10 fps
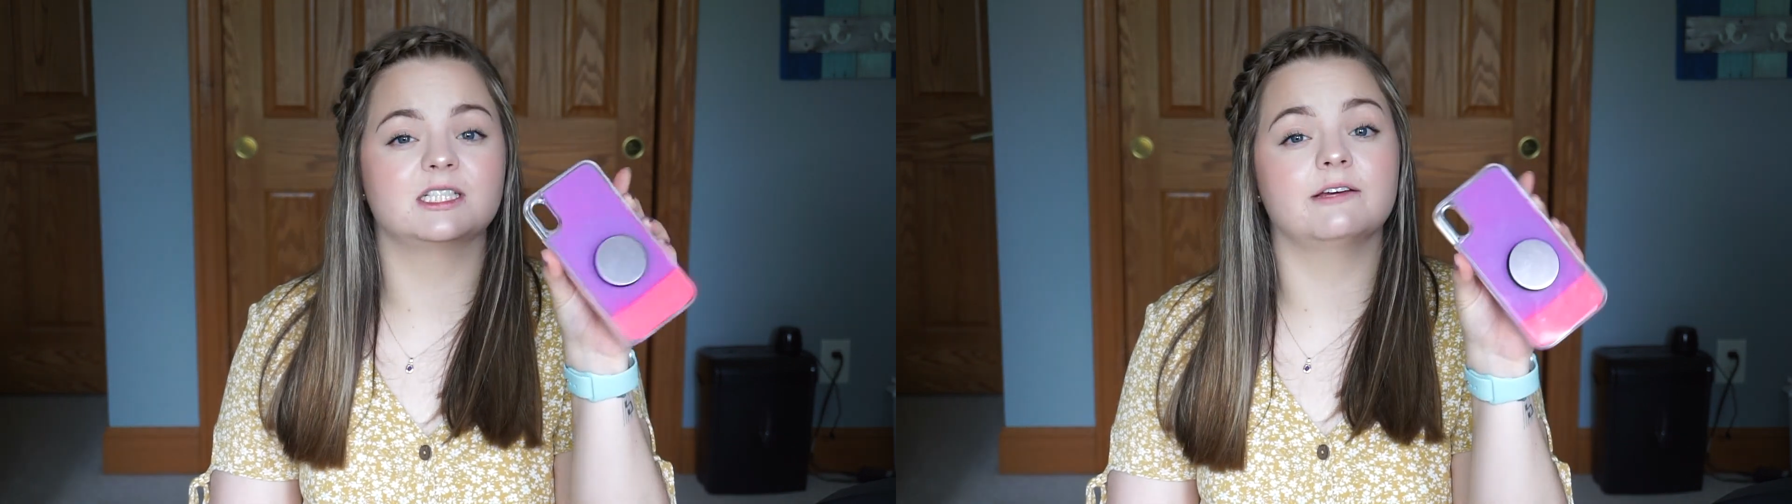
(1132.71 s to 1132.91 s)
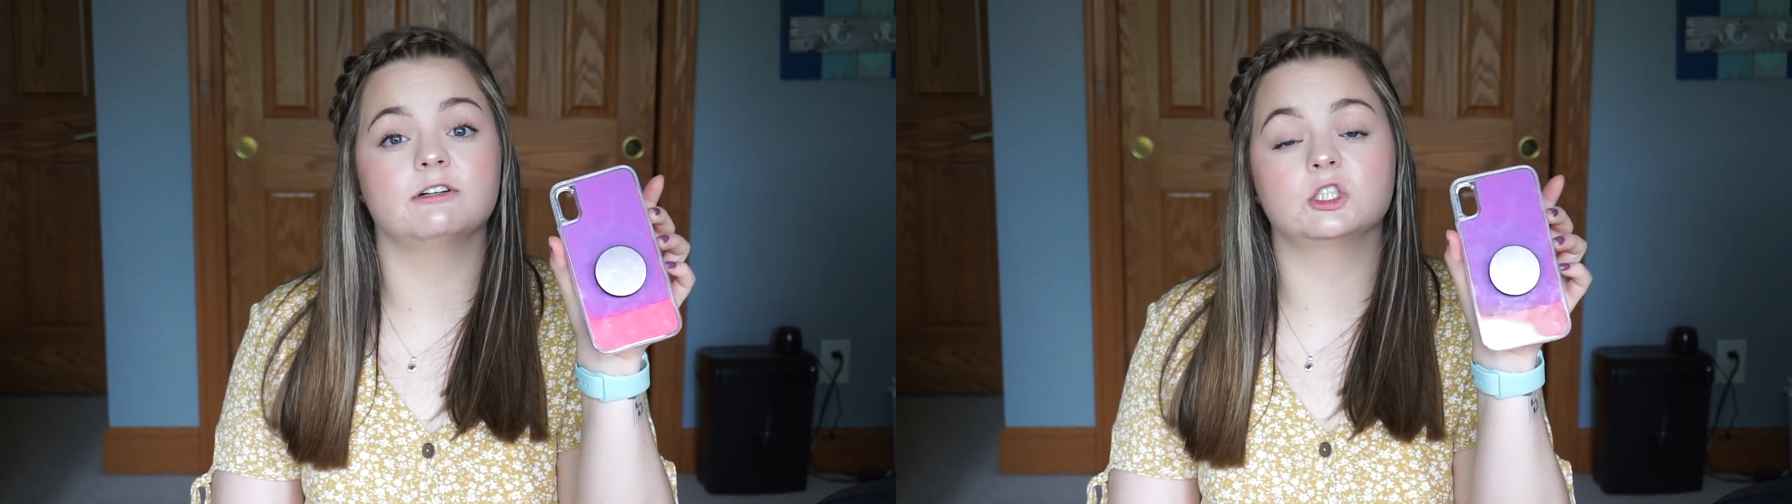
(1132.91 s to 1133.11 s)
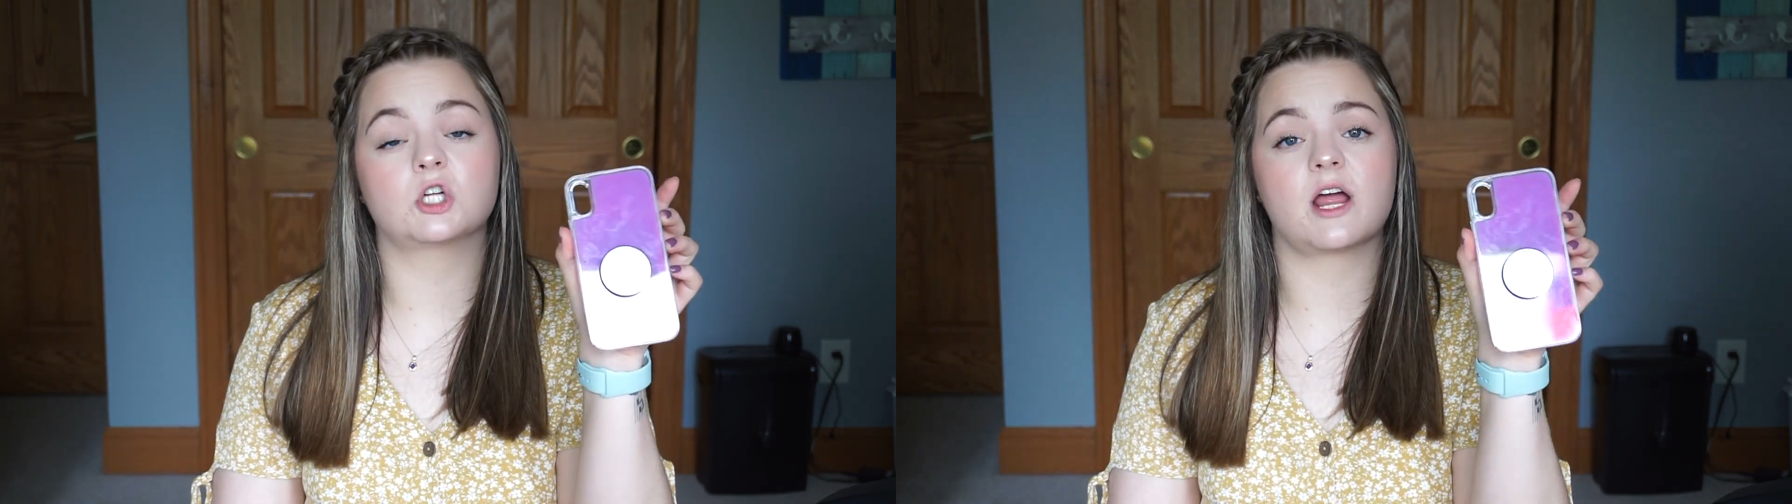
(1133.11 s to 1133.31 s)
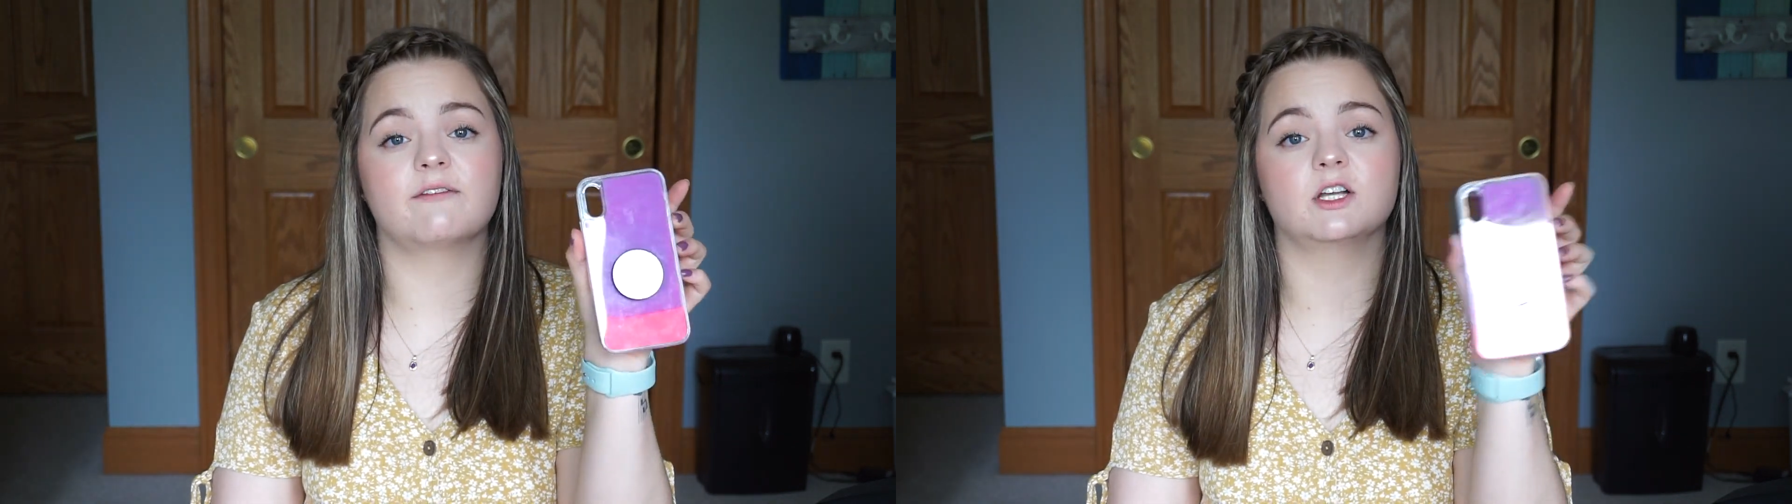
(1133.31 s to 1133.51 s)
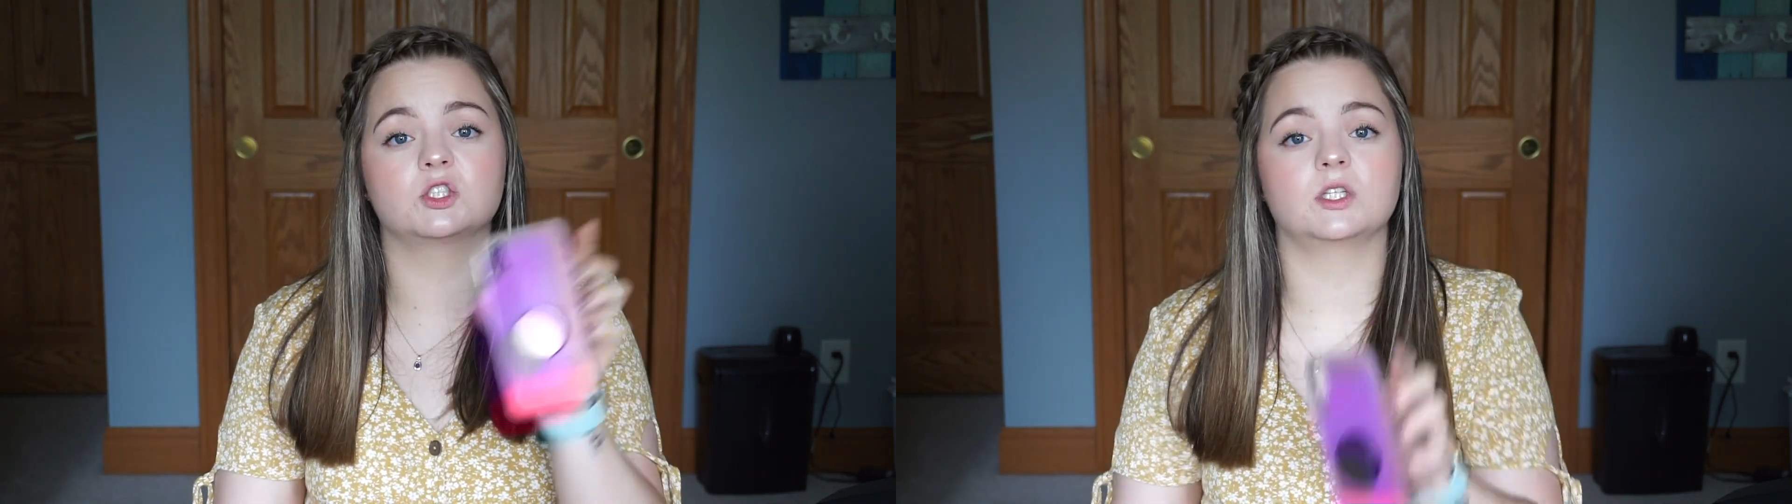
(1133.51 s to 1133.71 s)
to give it a try
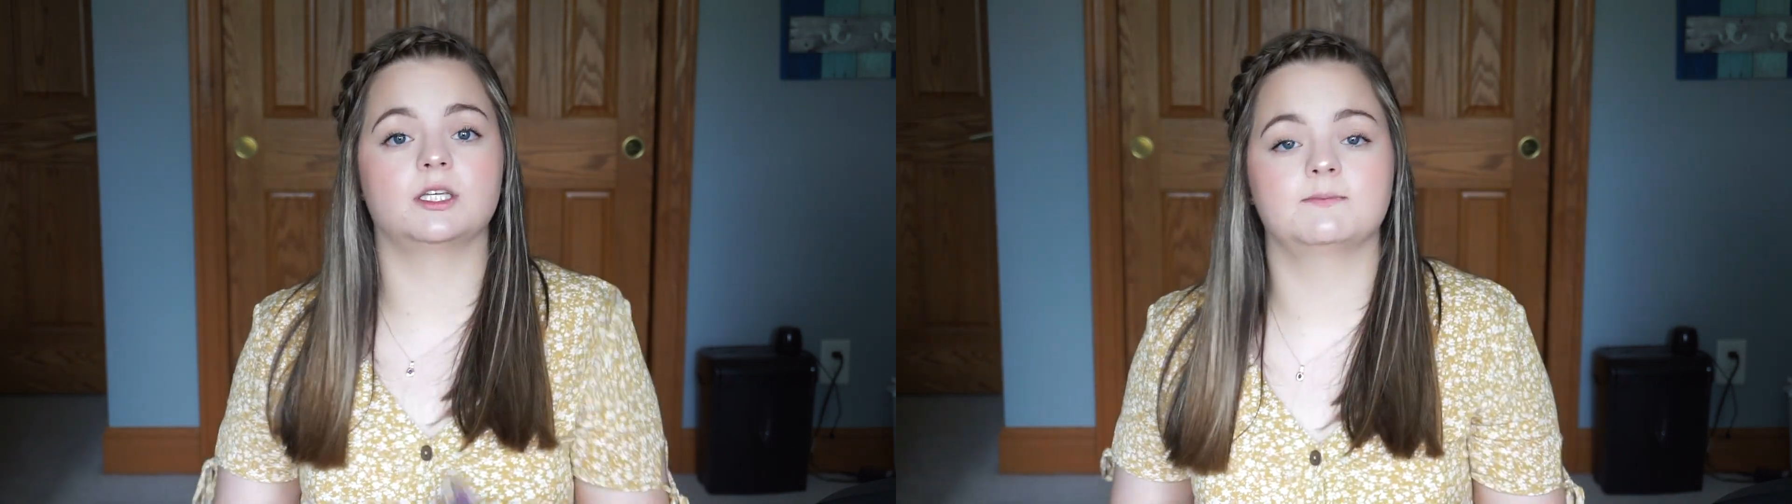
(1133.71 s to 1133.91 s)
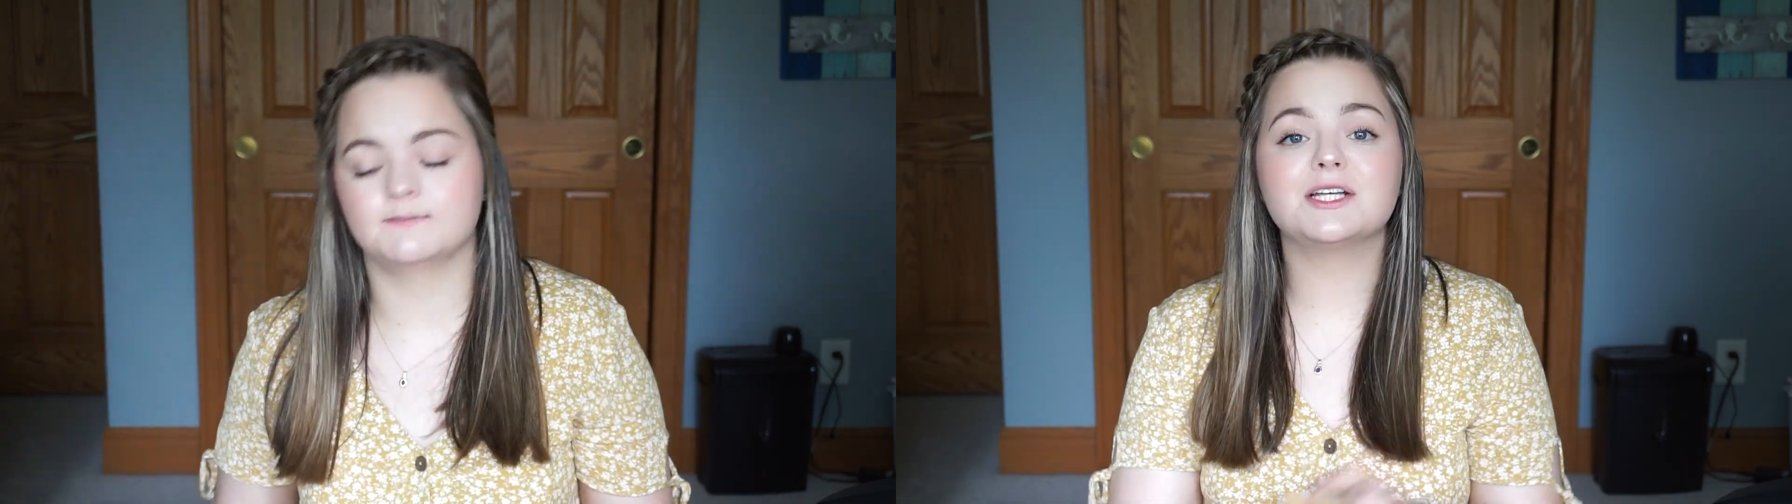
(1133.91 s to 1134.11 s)
eventually.